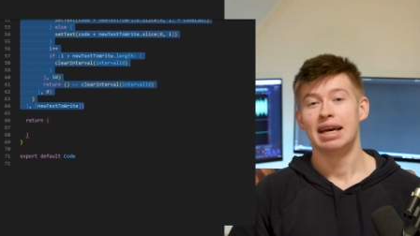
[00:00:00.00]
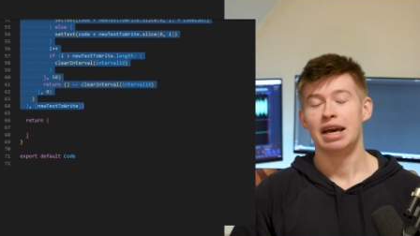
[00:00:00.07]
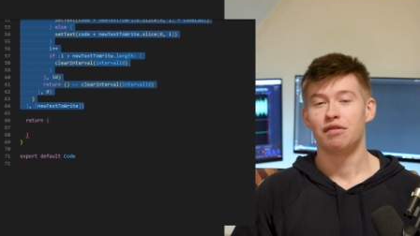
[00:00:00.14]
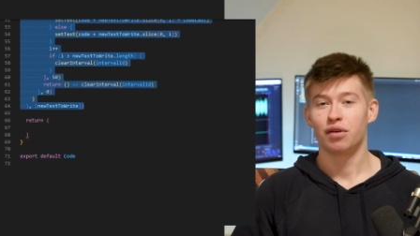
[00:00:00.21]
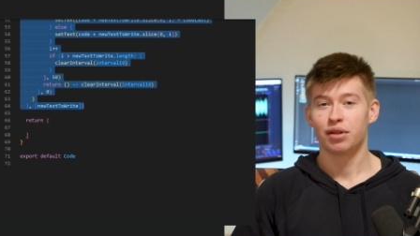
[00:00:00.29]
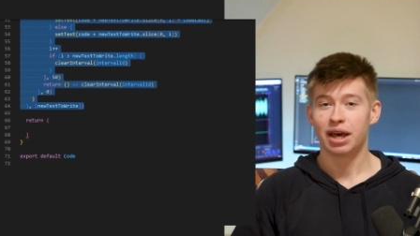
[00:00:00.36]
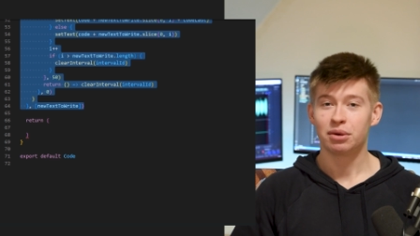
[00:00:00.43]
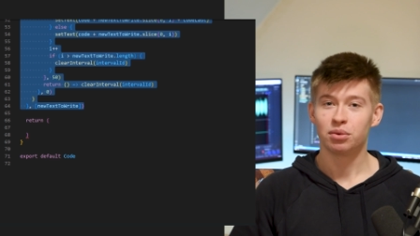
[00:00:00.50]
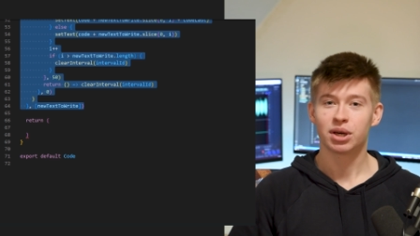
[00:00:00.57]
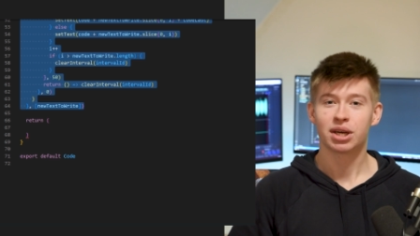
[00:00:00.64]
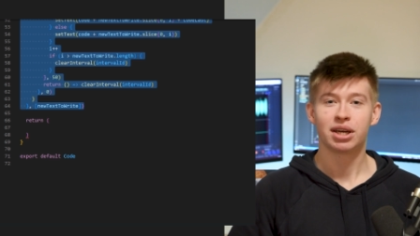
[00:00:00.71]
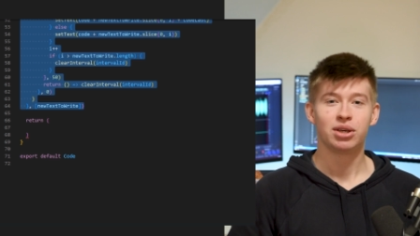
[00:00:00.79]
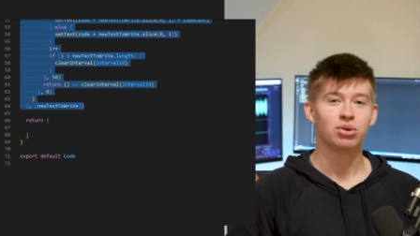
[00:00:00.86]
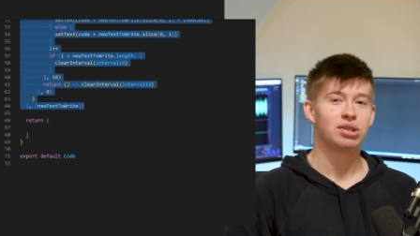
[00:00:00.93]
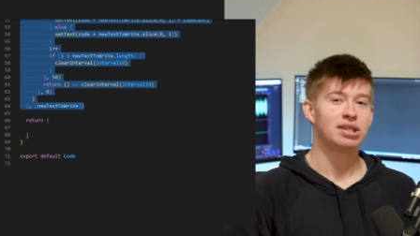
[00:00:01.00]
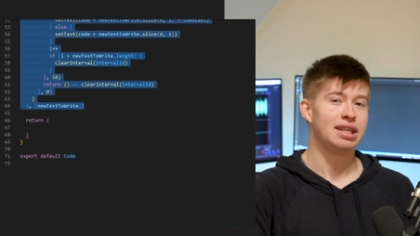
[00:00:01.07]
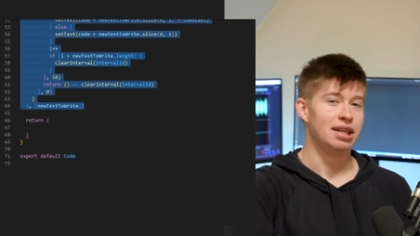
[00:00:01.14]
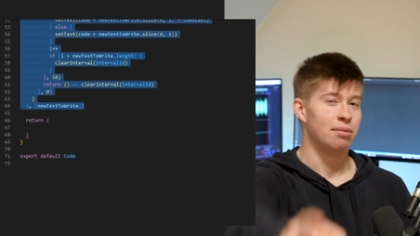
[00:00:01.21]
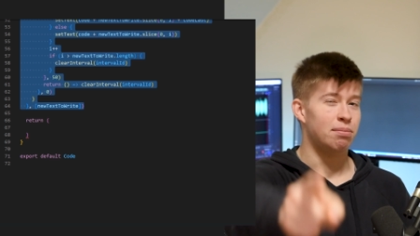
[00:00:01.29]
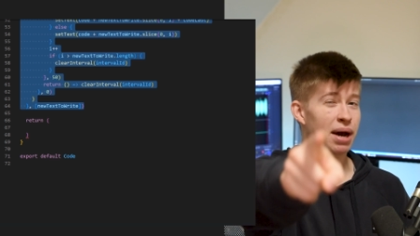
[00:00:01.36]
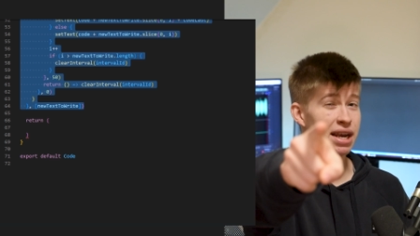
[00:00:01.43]
And for that, we're gonna use
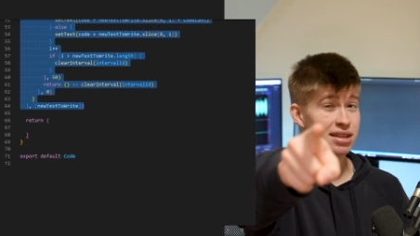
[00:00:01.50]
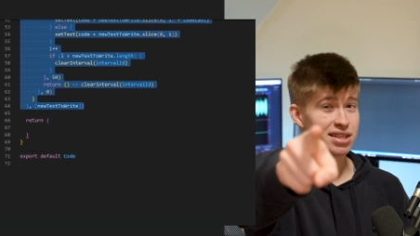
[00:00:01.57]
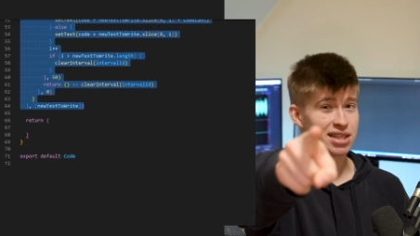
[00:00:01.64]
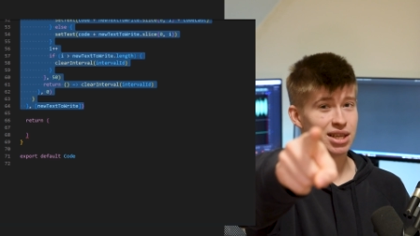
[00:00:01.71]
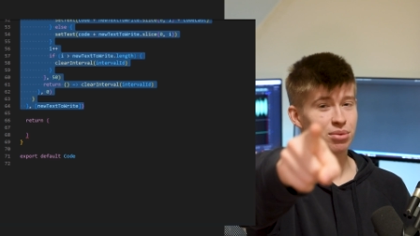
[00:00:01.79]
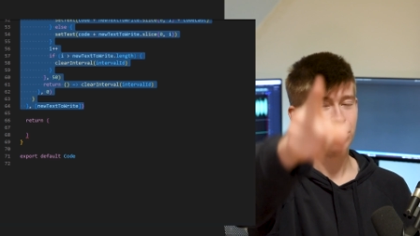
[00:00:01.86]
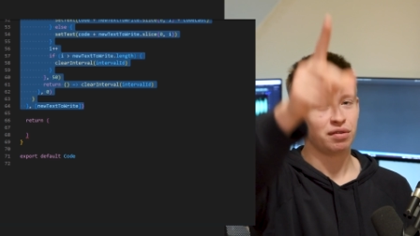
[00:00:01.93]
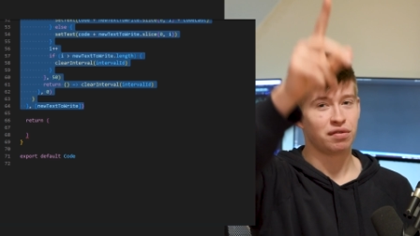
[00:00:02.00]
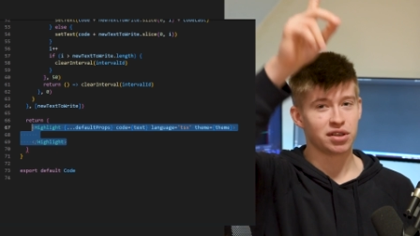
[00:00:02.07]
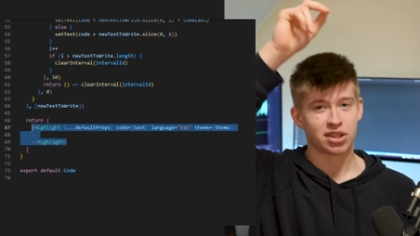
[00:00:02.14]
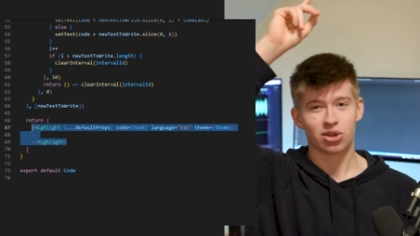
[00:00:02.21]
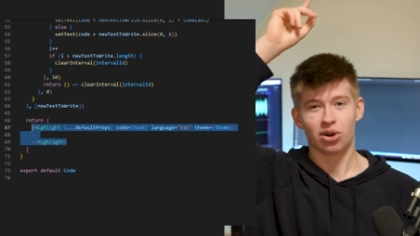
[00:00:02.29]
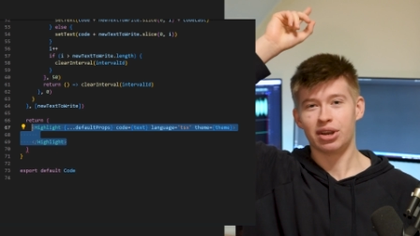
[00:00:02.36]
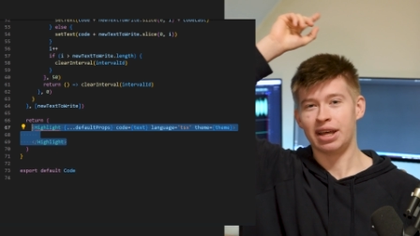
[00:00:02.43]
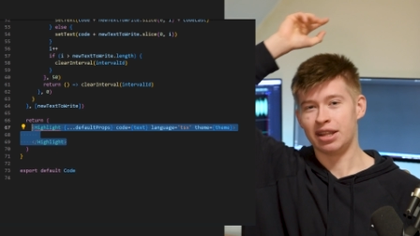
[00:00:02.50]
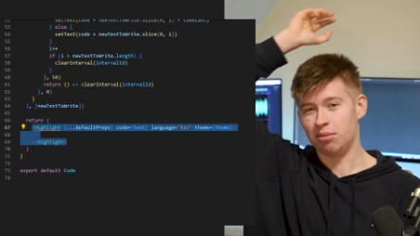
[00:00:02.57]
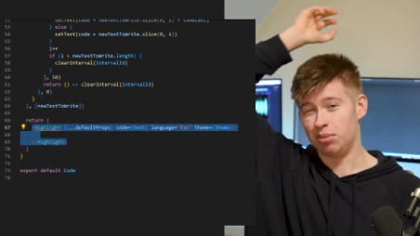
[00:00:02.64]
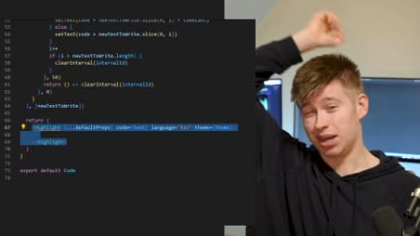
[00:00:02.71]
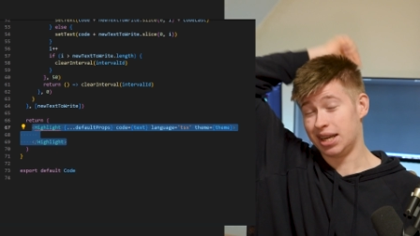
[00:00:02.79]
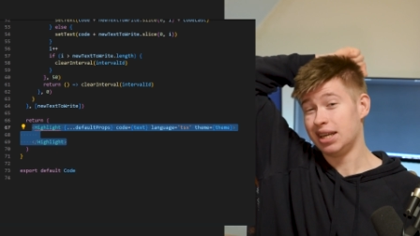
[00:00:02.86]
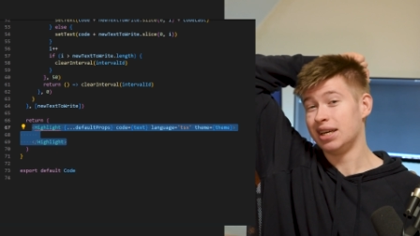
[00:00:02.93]
the dependency we've installed at the
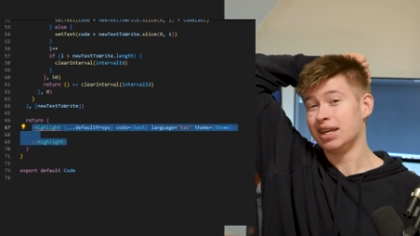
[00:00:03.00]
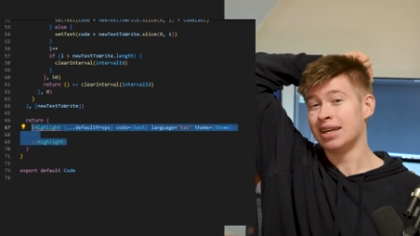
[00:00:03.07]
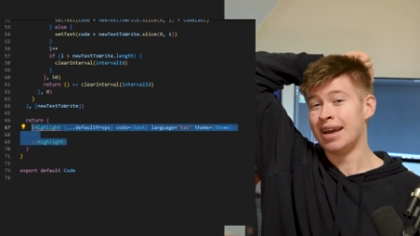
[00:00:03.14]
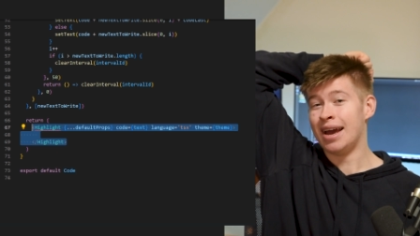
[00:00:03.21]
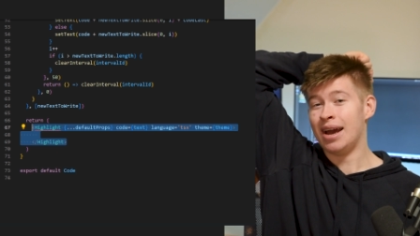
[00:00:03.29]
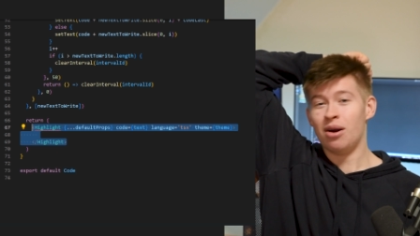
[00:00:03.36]
beginning,